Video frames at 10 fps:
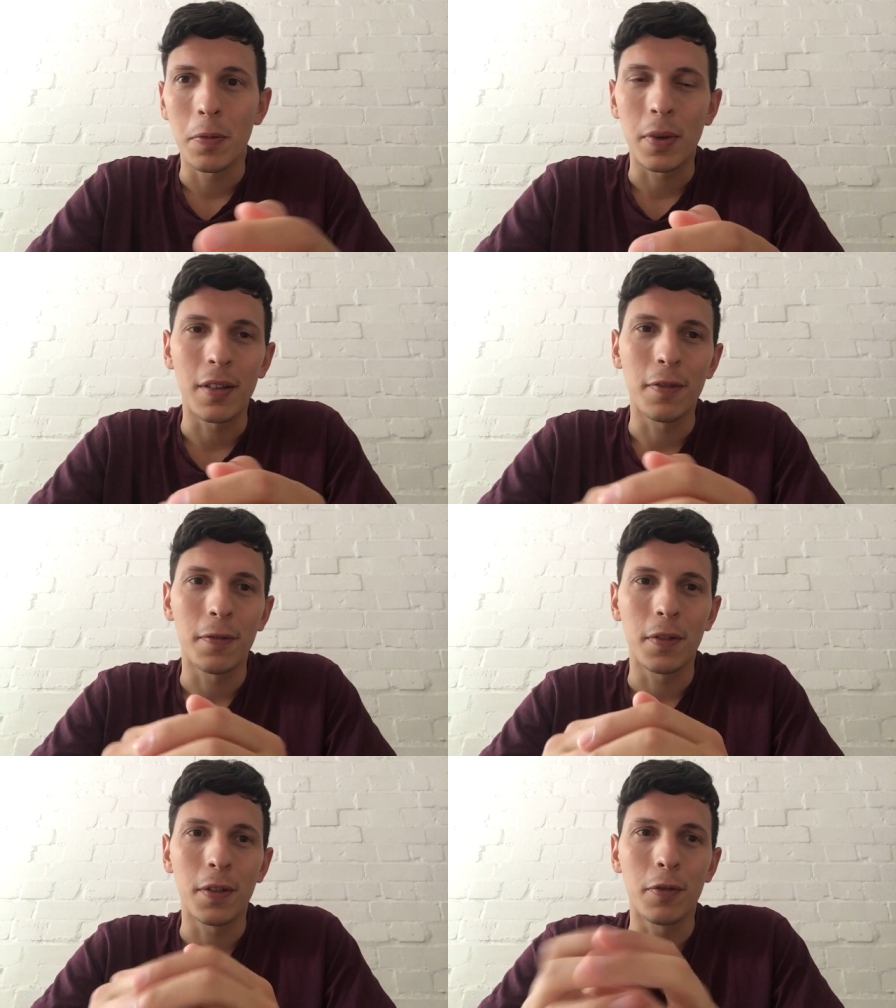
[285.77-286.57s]
But
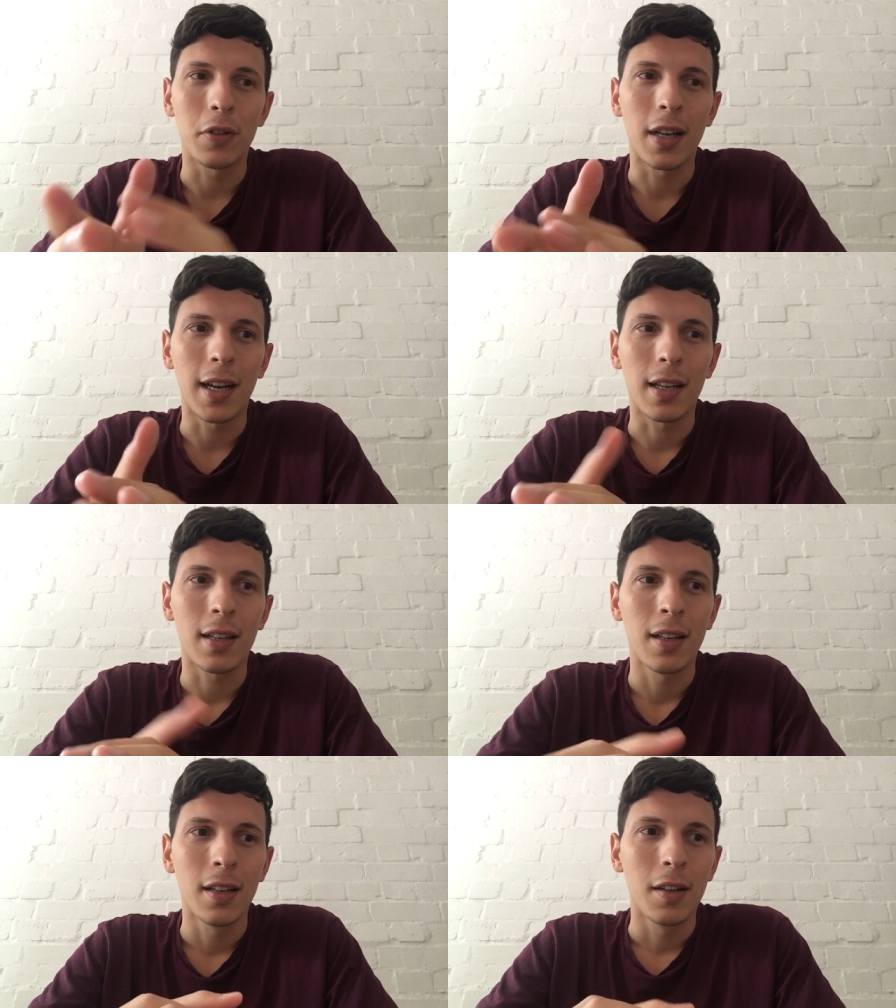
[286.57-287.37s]
if you're like
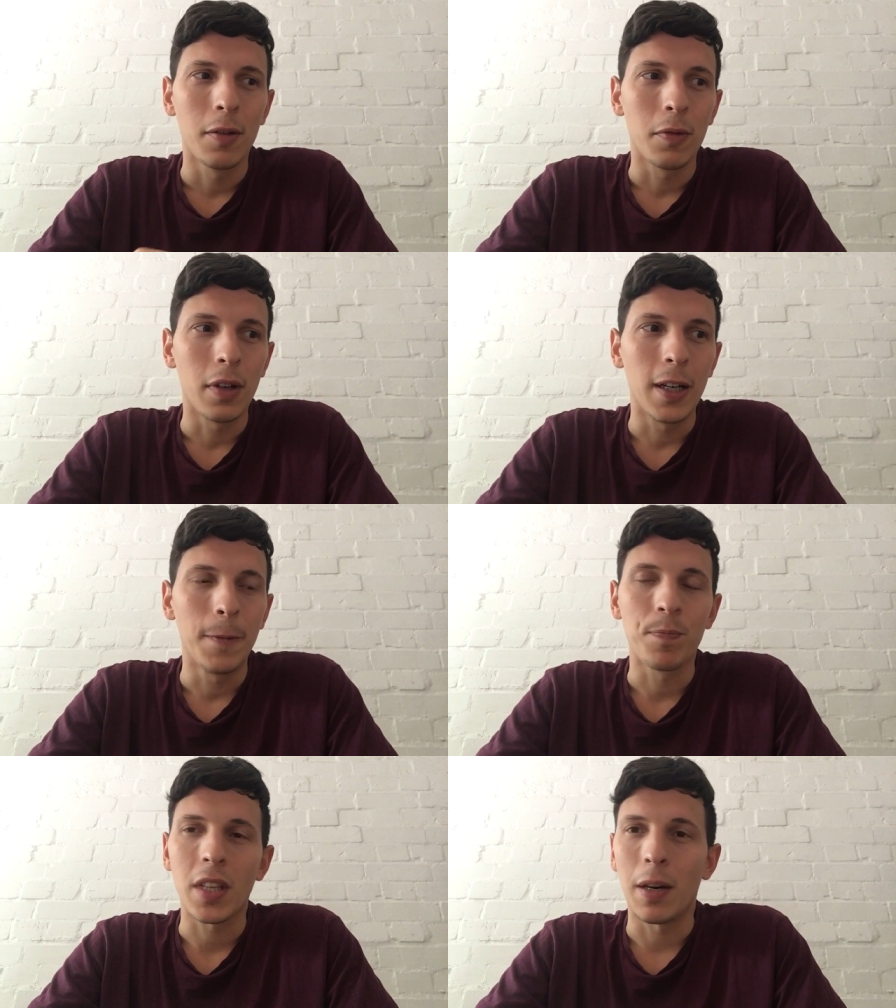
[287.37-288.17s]

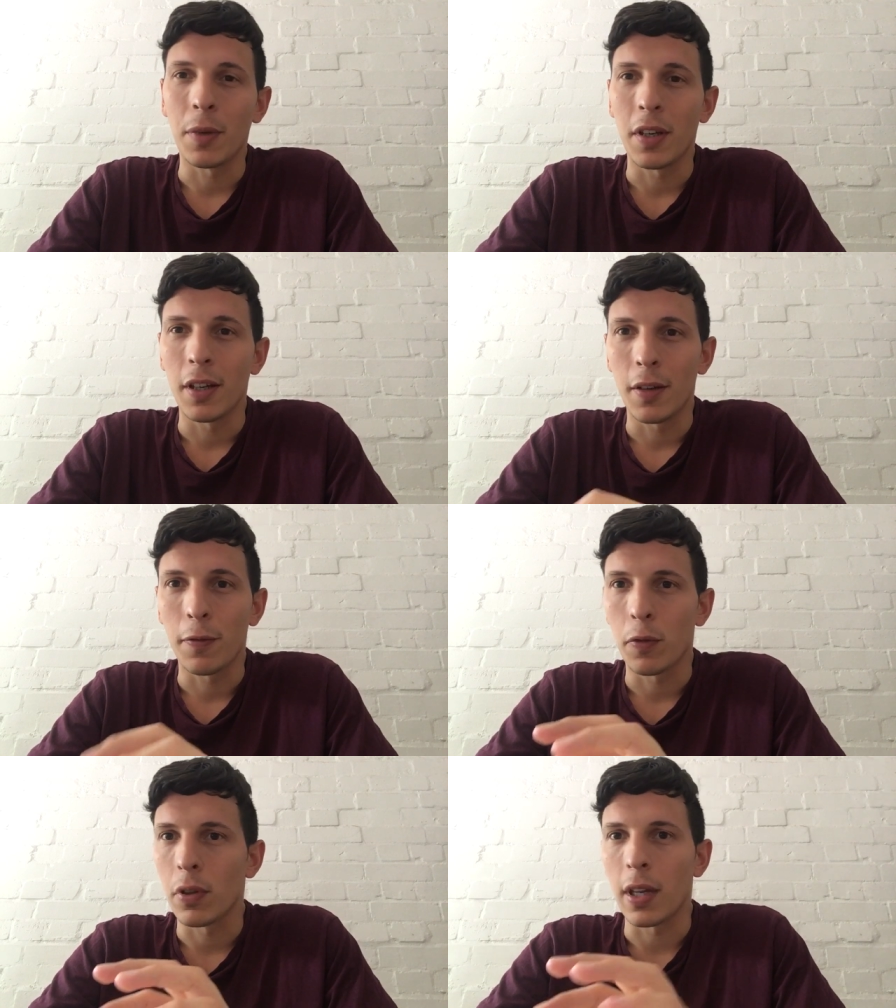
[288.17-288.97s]
coming here
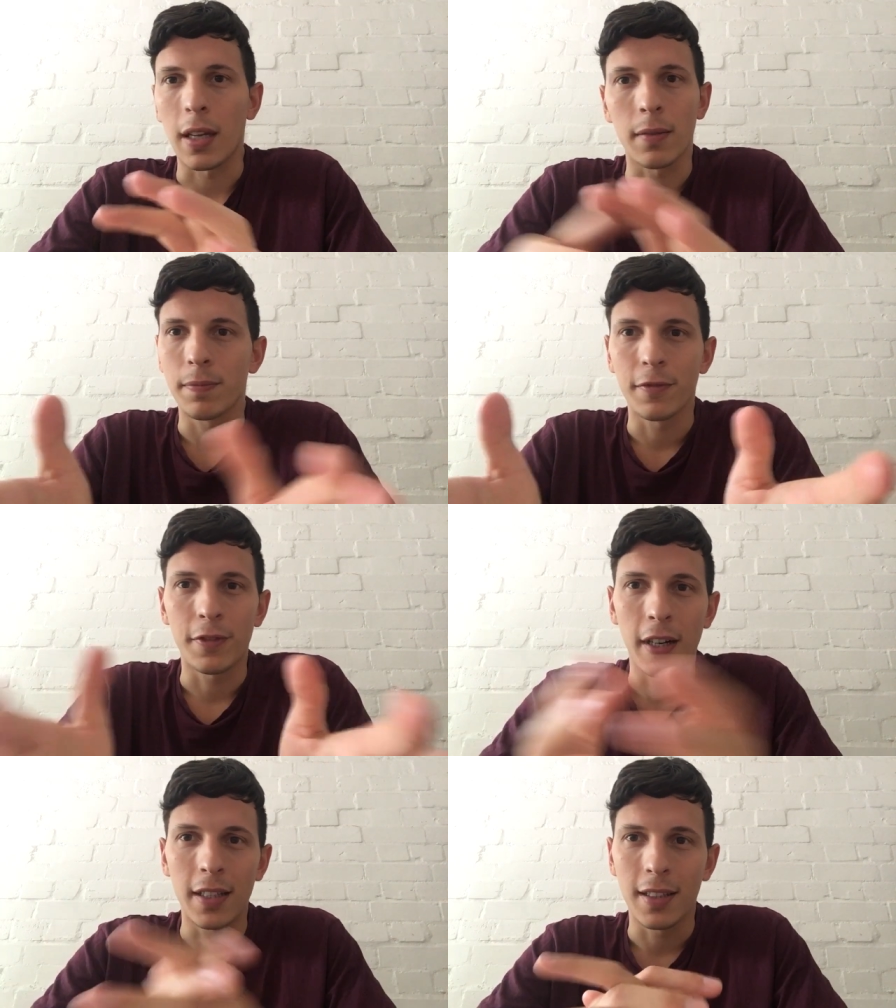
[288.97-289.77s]
for like
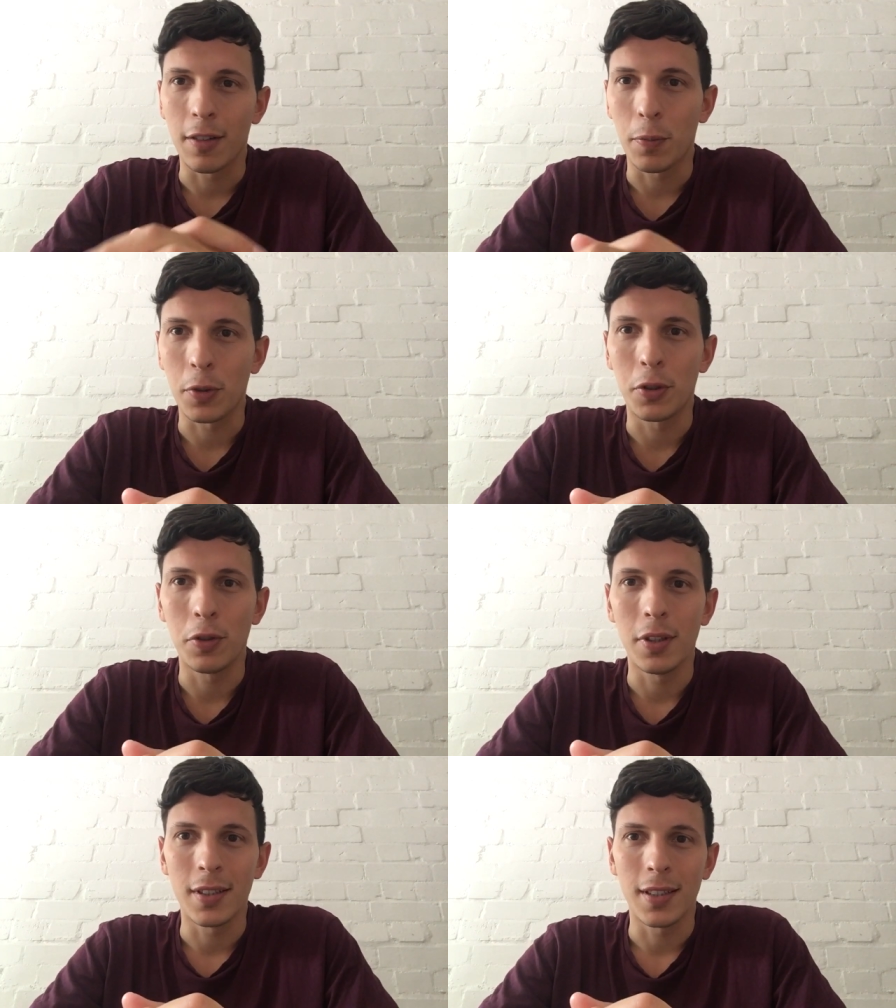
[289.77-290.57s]
finding an
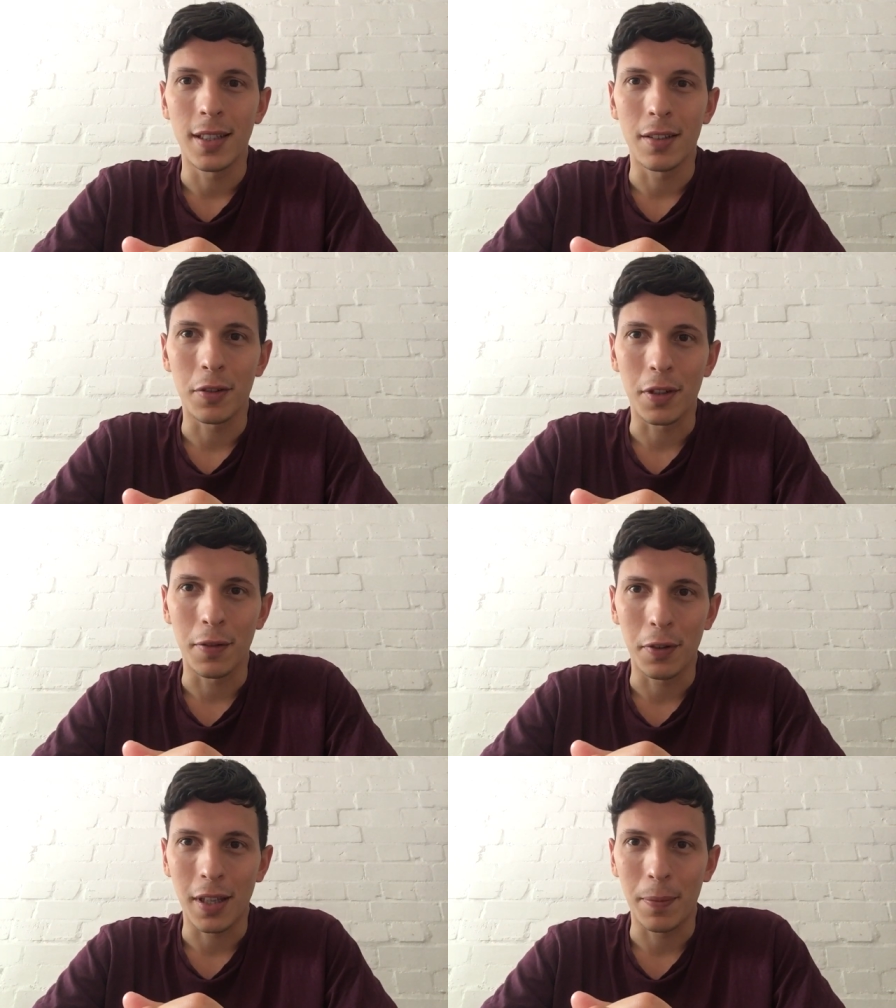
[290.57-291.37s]
opportunity and
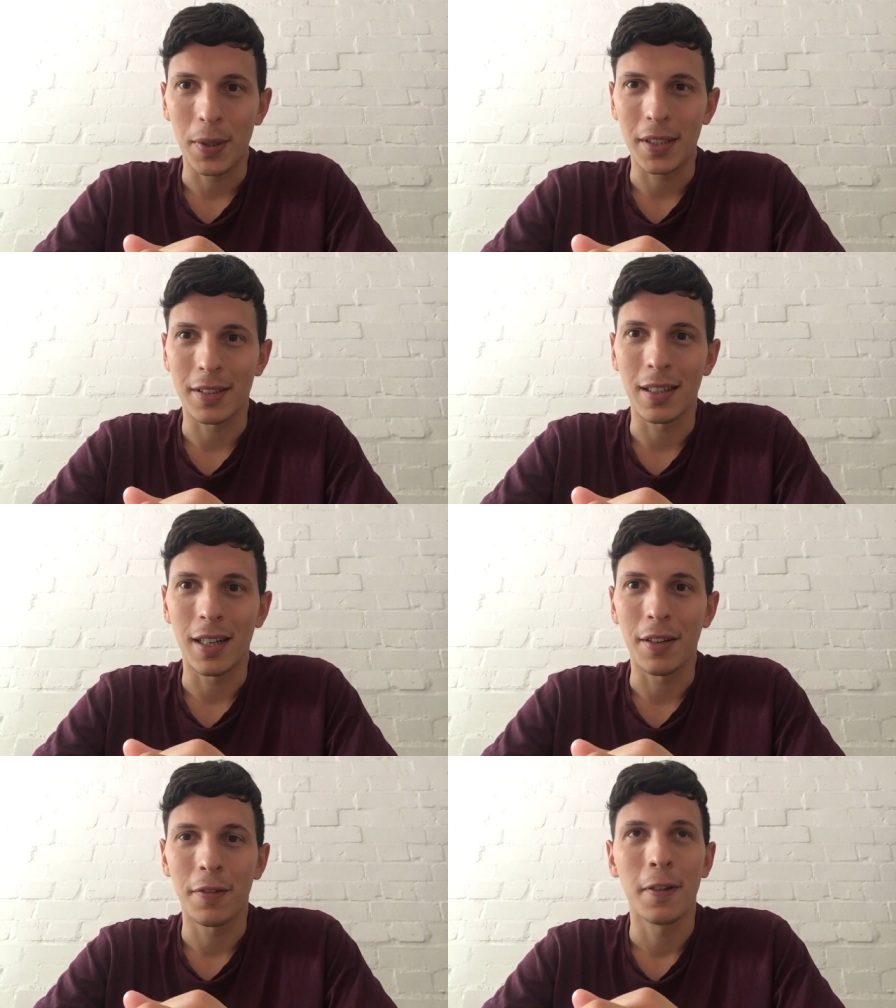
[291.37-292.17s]
looking for that better
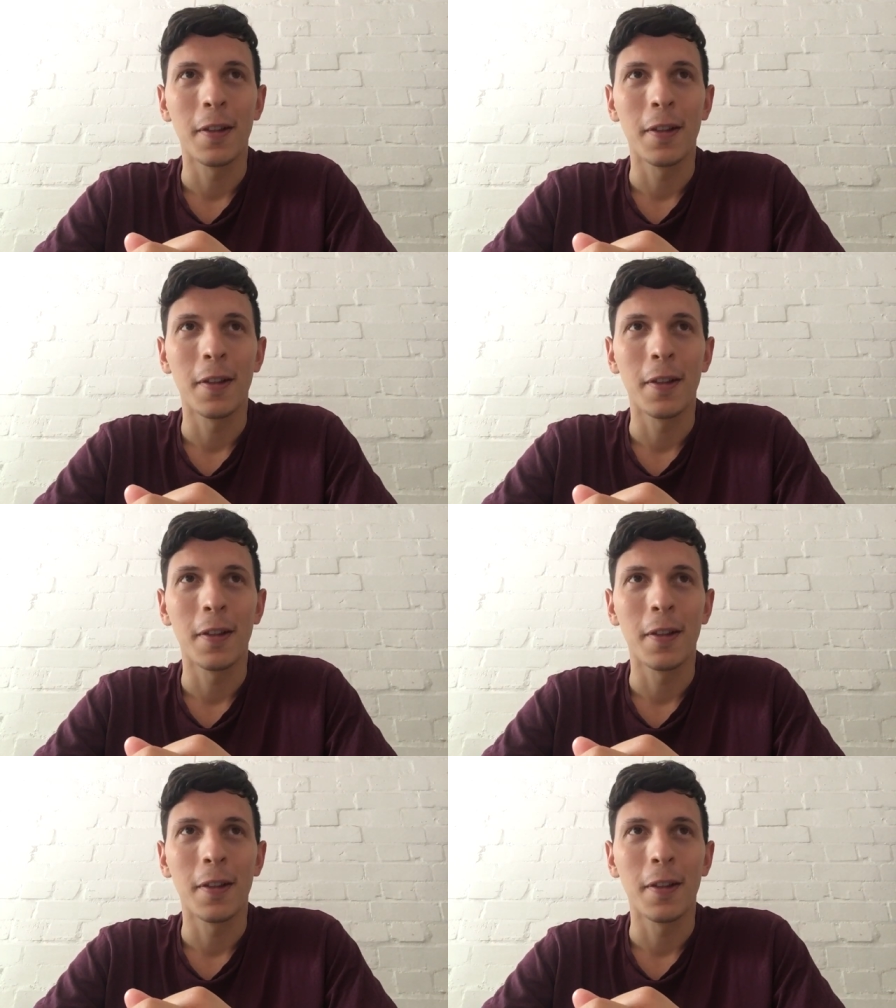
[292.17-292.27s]
life